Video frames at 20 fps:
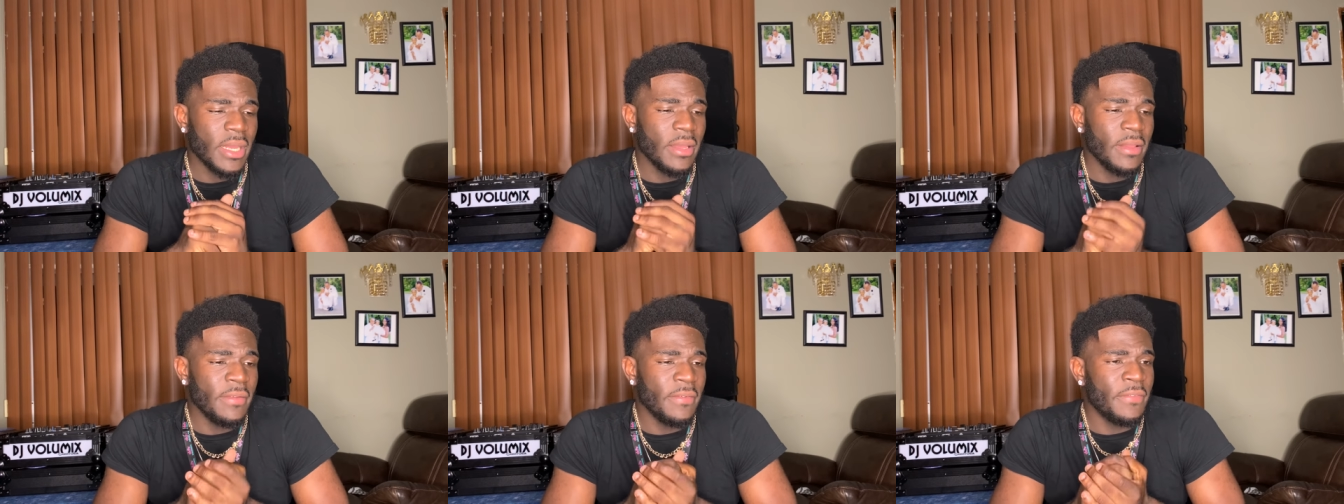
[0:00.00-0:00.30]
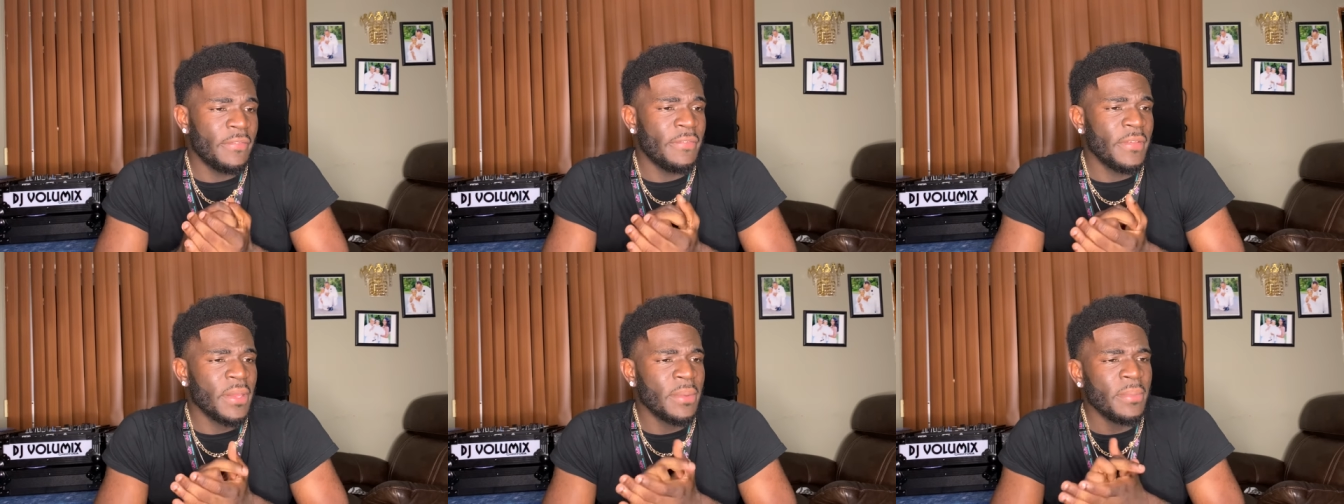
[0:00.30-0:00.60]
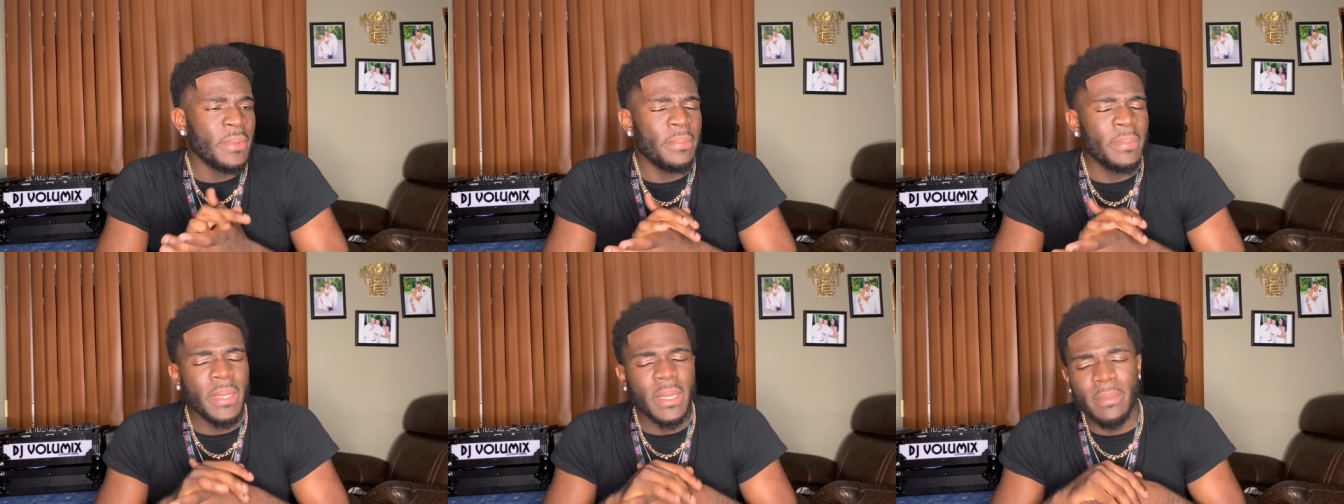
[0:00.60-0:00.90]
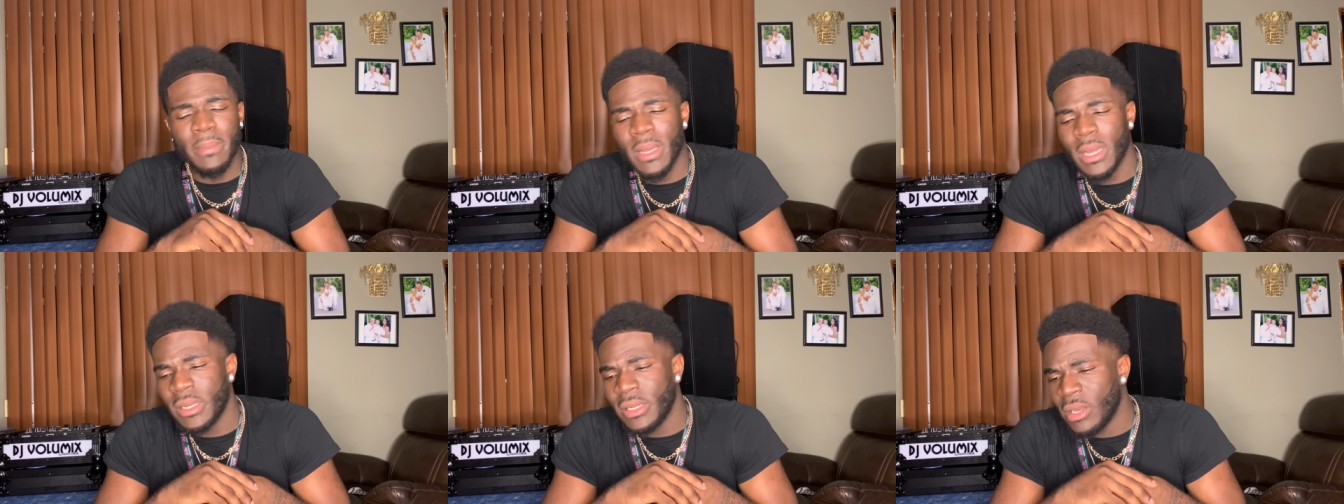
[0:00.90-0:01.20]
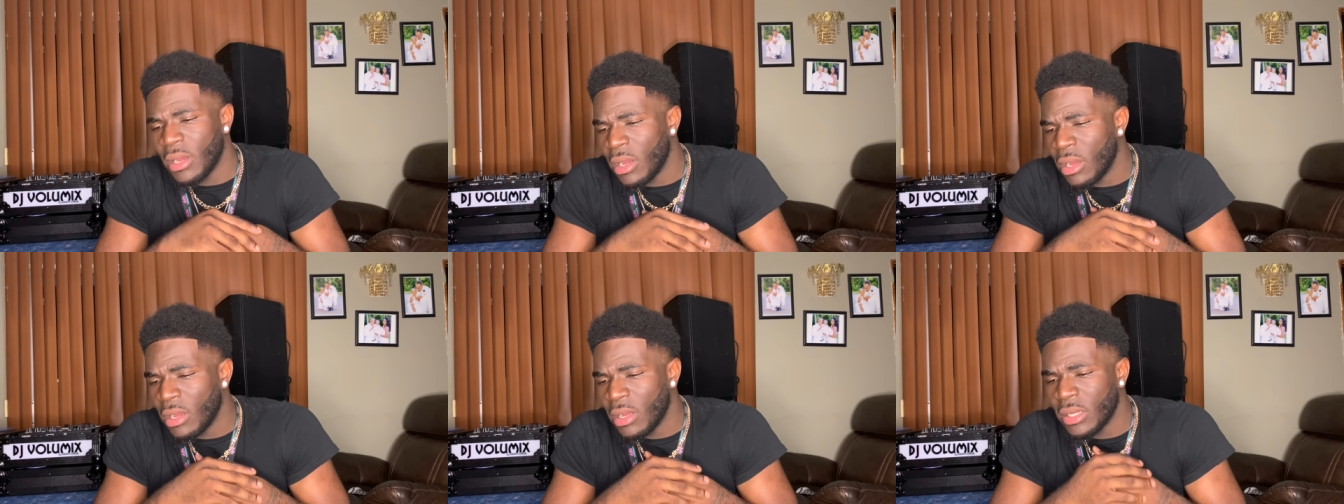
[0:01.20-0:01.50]
You feel me? Being my
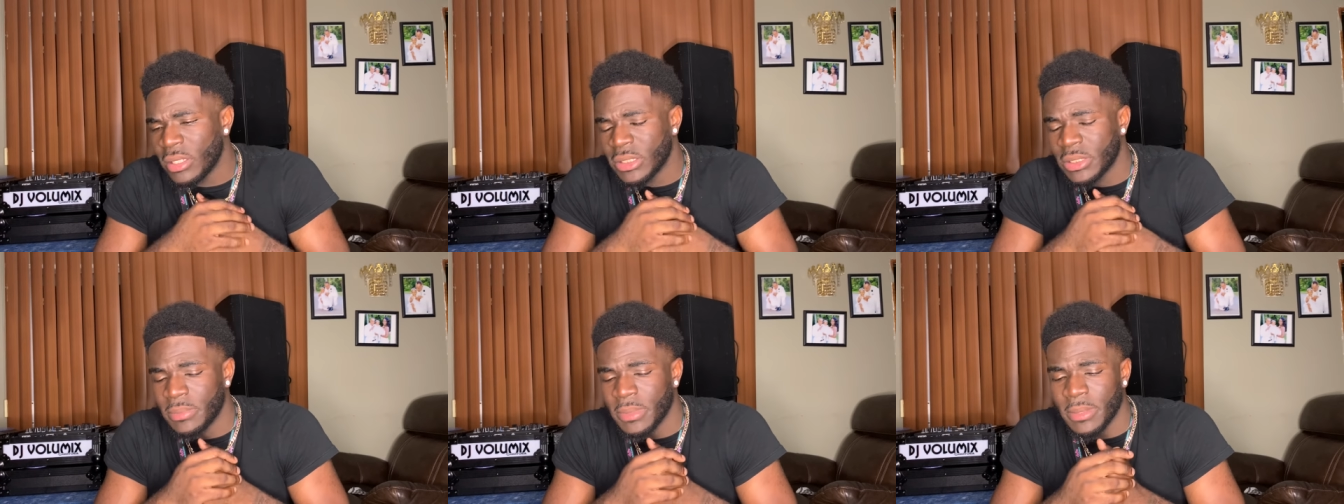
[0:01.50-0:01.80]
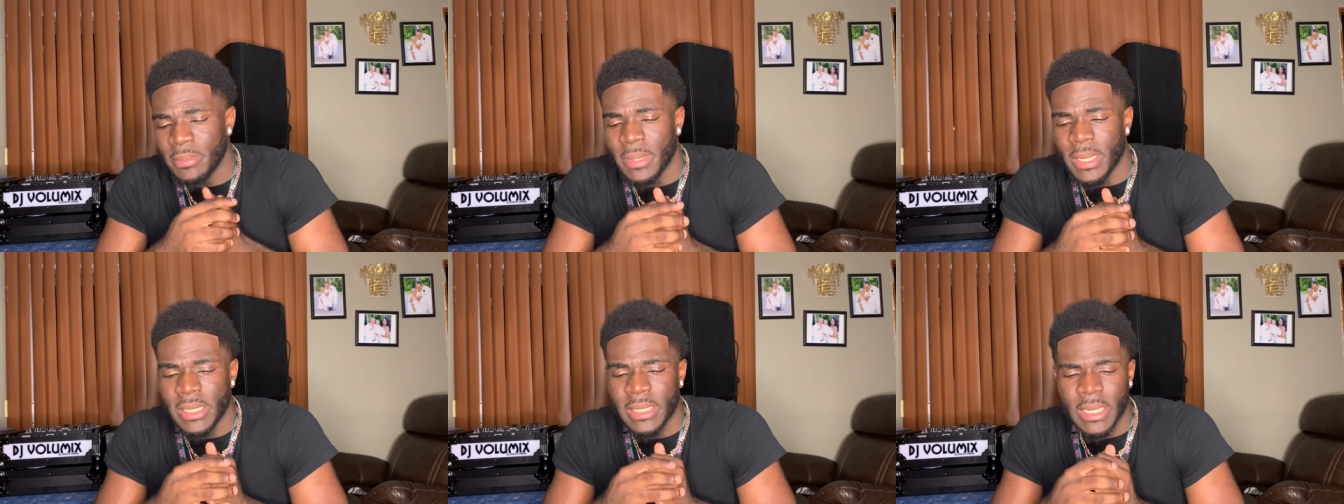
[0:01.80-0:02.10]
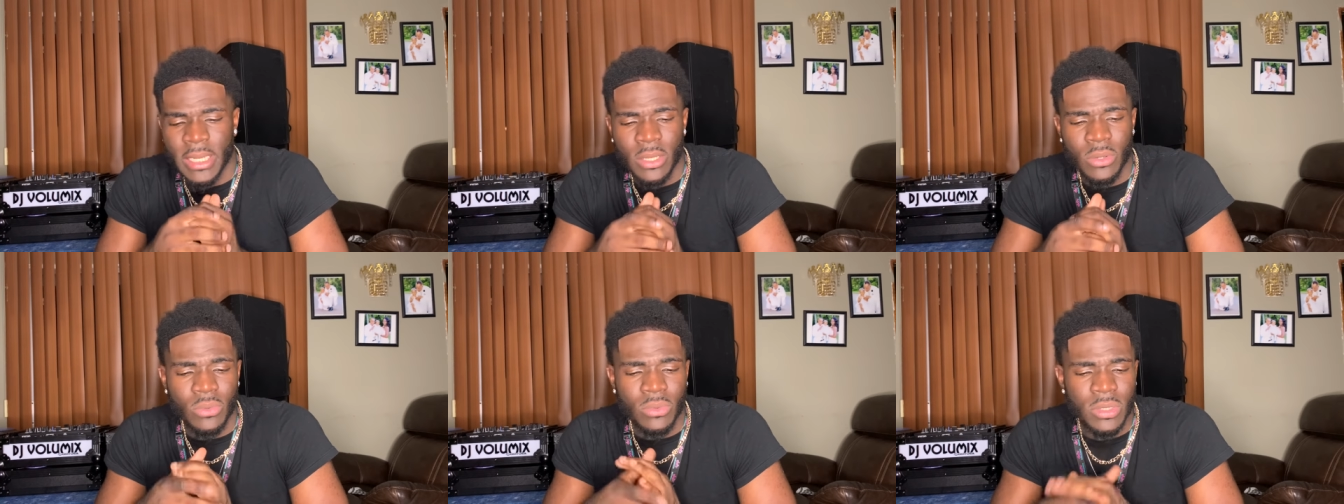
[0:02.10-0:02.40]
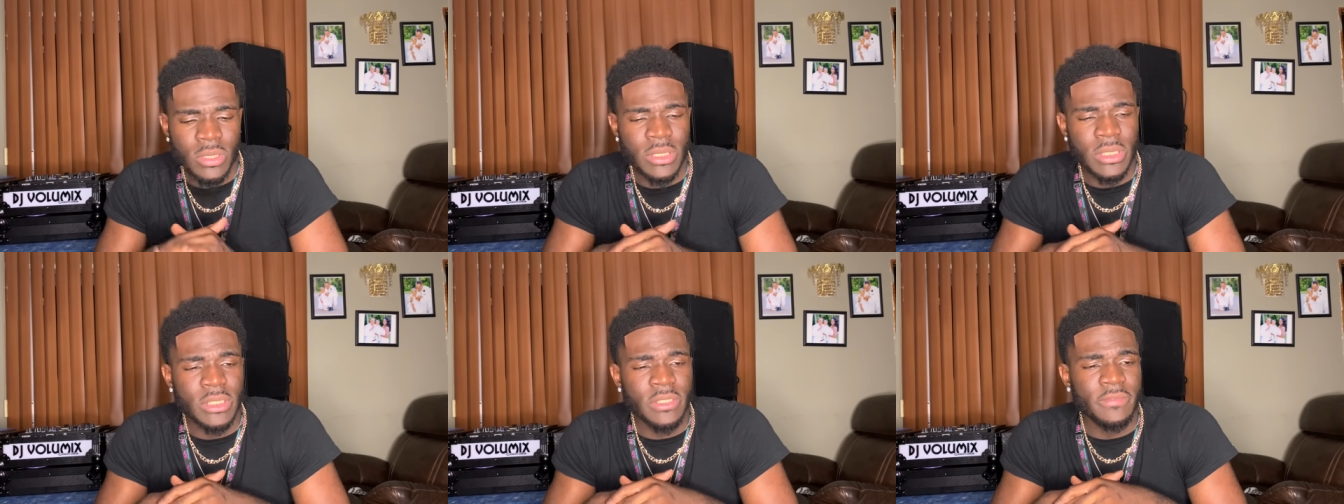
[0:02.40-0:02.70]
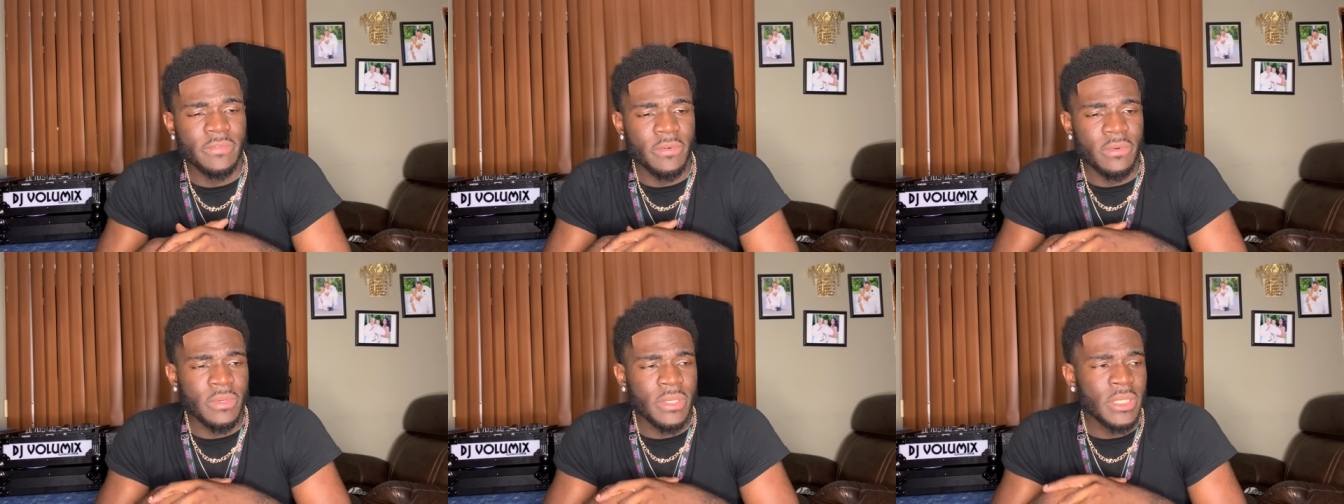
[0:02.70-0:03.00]
dogs, being my day ones,
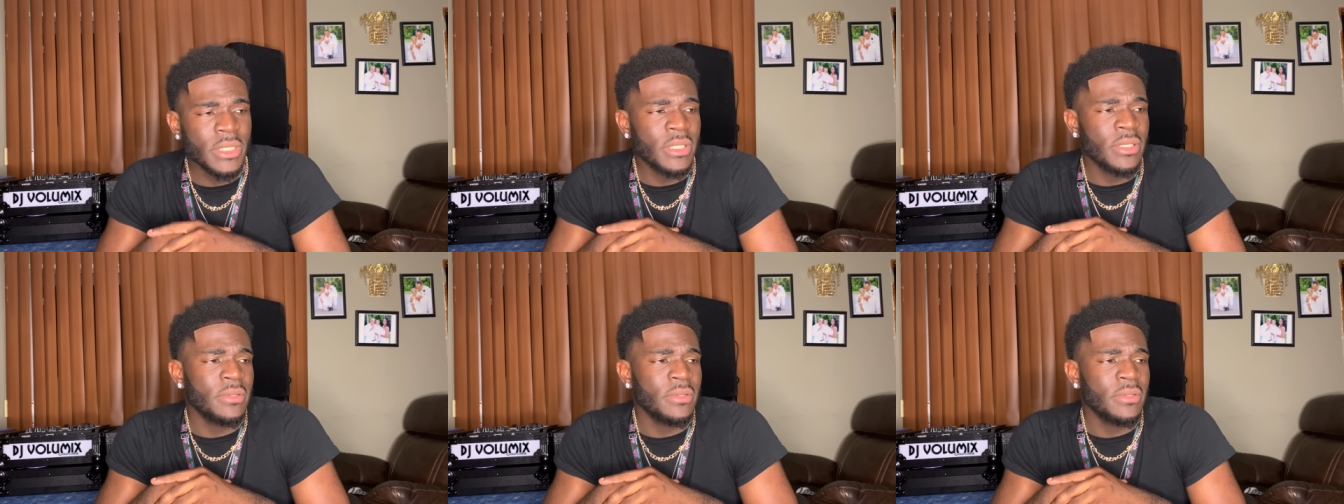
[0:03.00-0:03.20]
for real.